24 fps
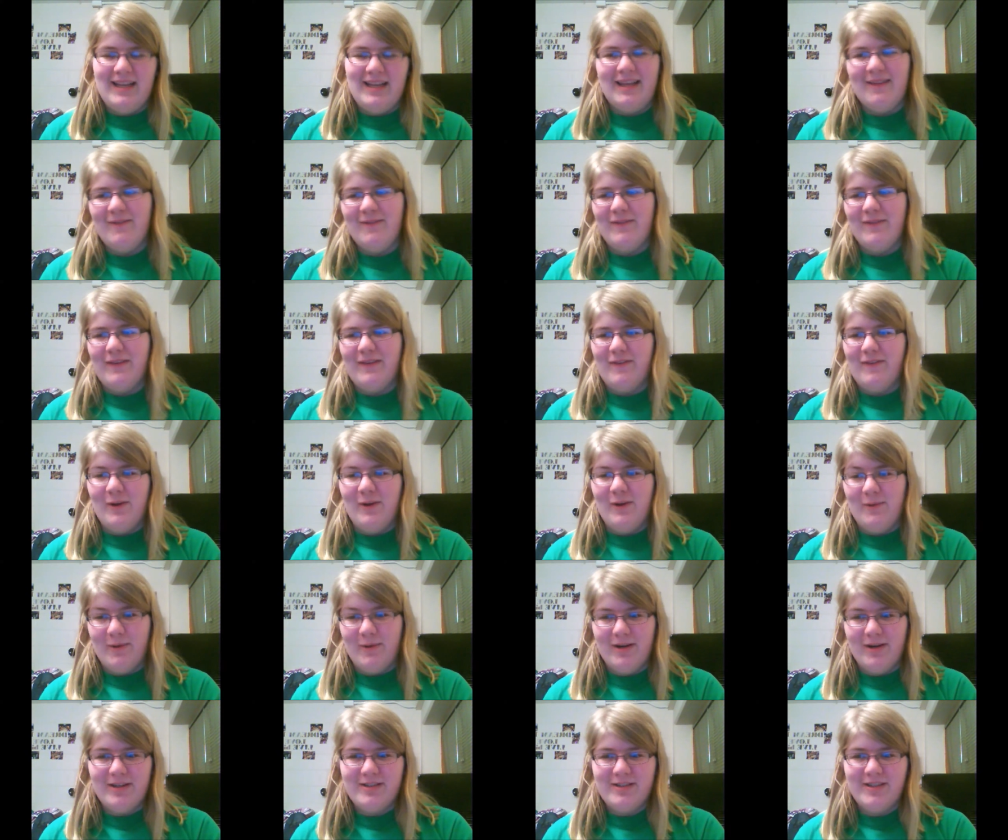If you
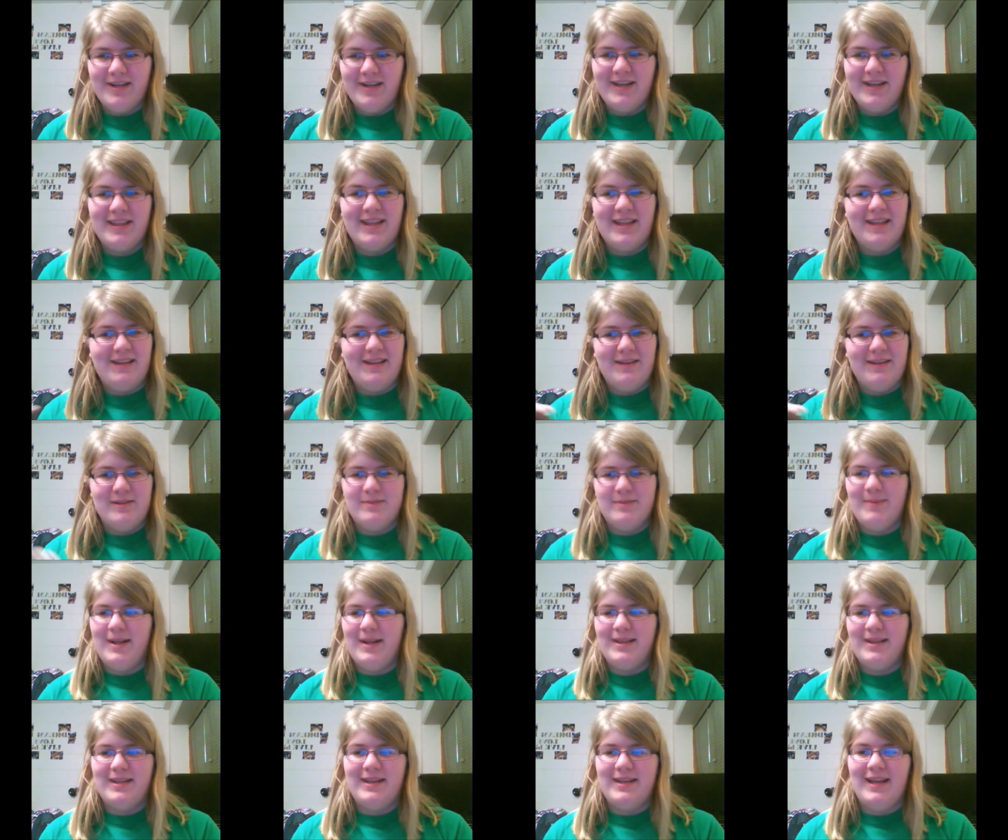were drunk, then you
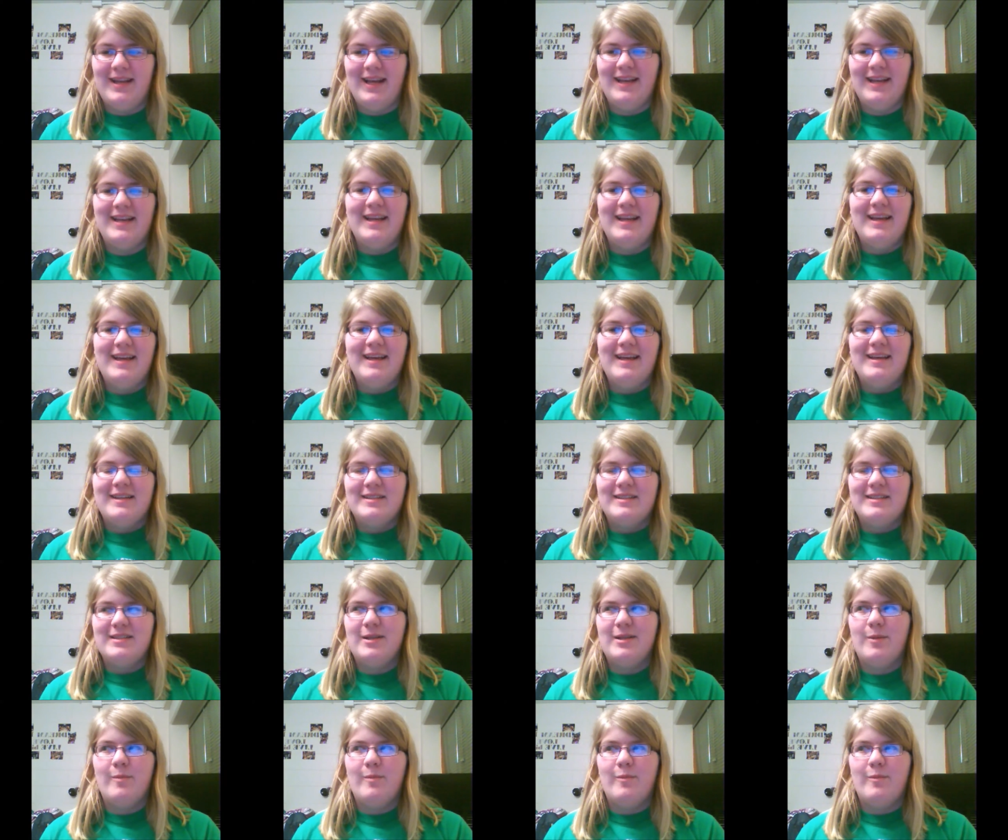spent the night
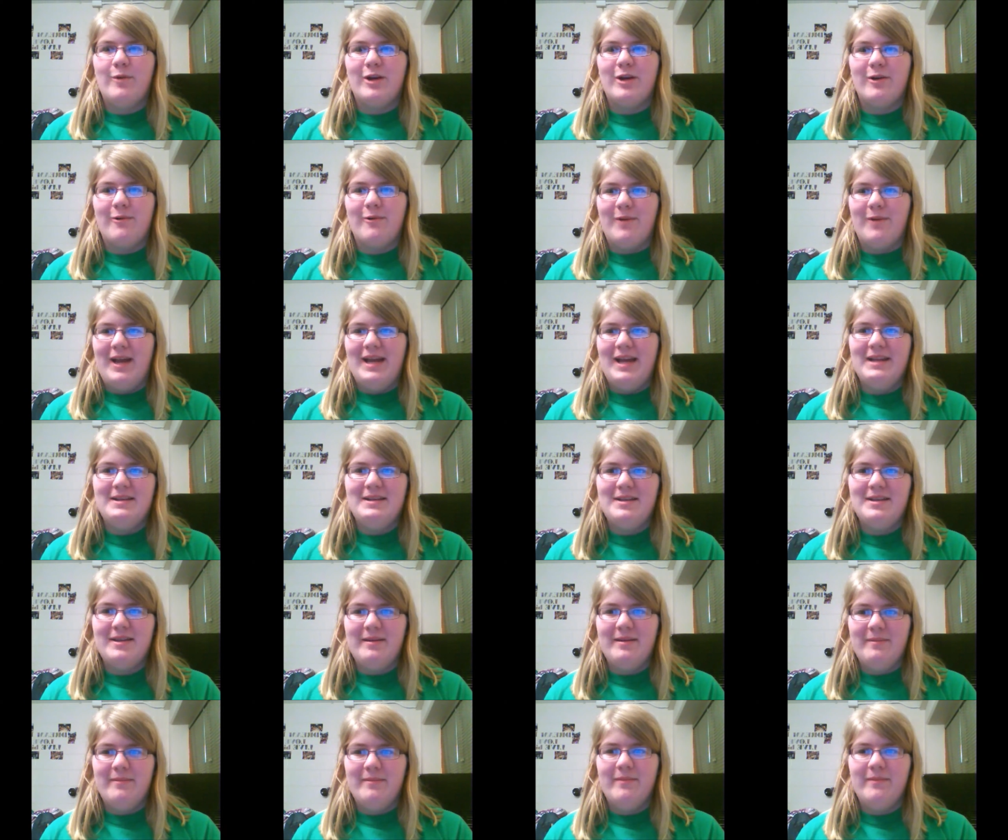somewhere
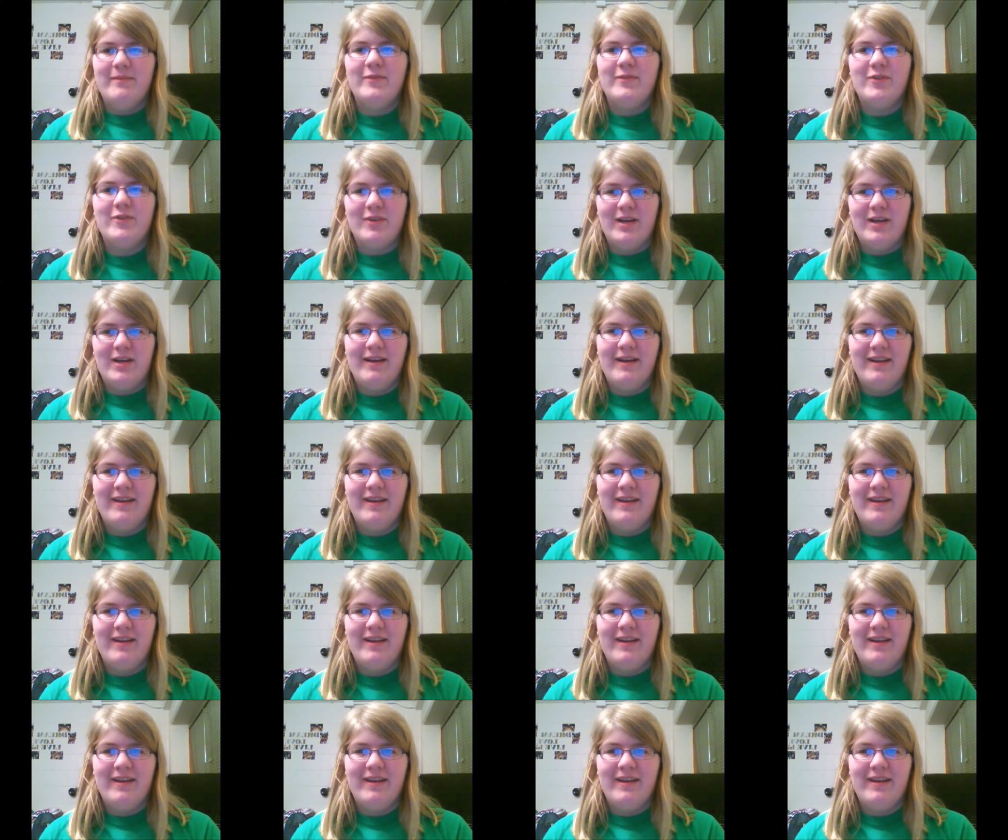random drunk.